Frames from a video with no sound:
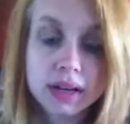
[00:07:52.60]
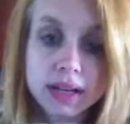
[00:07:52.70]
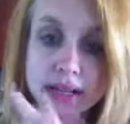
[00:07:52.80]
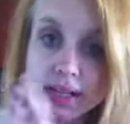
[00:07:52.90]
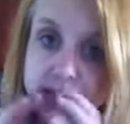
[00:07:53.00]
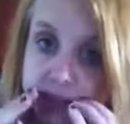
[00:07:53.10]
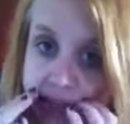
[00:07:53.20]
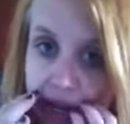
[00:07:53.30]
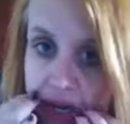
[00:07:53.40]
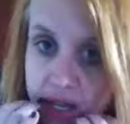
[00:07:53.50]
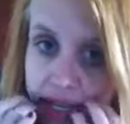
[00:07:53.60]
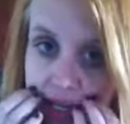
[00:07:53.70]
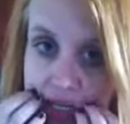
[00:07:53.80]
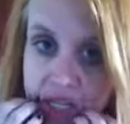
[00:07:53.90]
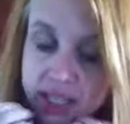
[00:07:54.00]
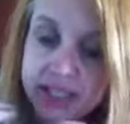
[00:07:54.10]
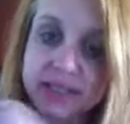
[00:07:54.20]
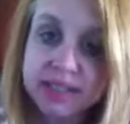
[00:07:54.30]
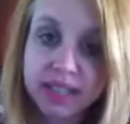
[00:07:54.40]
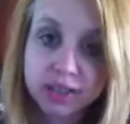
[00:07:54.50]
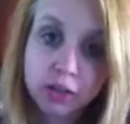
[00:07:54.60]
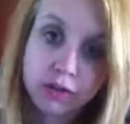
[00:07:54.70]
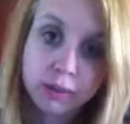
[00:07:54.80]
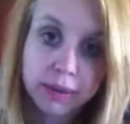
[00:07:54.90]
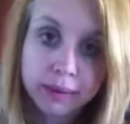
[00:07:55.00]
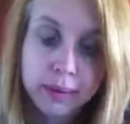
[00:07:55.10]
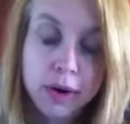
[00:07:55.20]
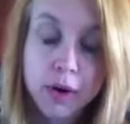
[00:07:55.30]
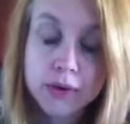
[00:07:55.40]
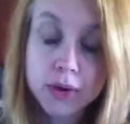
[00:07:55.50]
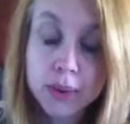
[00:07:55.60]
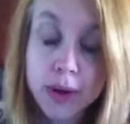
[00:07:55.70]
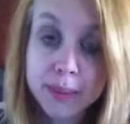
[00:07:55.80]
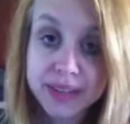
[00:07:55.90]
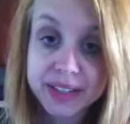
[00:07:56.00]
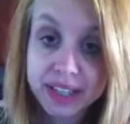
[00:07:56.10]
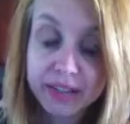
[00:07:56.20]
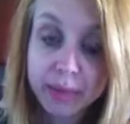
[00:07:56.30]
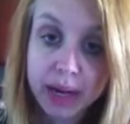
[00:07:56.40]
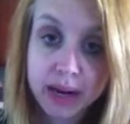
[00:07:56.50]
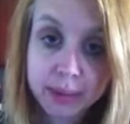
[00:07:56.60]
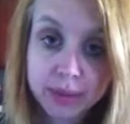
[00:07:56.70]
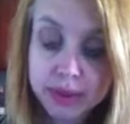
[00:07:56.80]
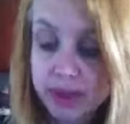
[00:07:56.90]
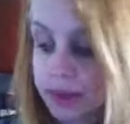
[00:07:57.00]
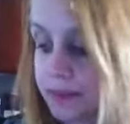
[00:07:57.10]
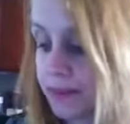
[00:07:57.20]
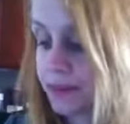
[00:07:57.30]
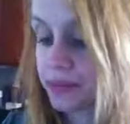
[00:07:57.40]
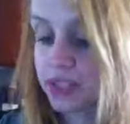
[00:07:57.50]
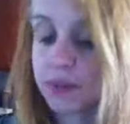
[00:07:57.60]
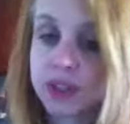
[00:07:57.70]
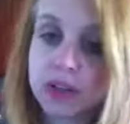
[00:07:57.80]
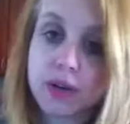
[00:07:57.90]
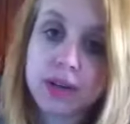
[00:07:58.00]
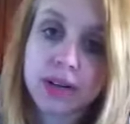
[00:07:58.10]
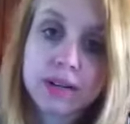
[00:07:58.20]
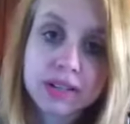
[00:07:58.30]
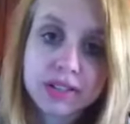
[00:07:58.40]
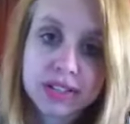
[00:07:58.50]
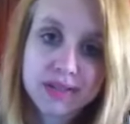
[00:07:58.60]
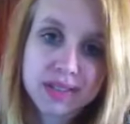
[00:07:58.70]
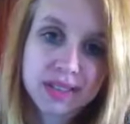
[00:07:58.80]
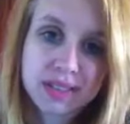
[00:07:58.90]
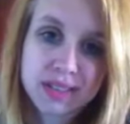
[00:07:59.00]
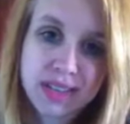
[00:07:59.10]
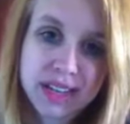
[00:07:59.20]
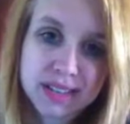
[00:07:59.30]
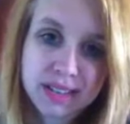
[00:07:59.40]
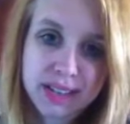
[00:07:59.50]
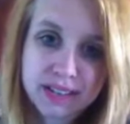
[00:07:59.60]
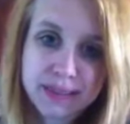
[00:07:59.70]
It's not like, it doesn't taste overwhelmingly of pineapple. Same with the coconut. It just gives it a little nice, like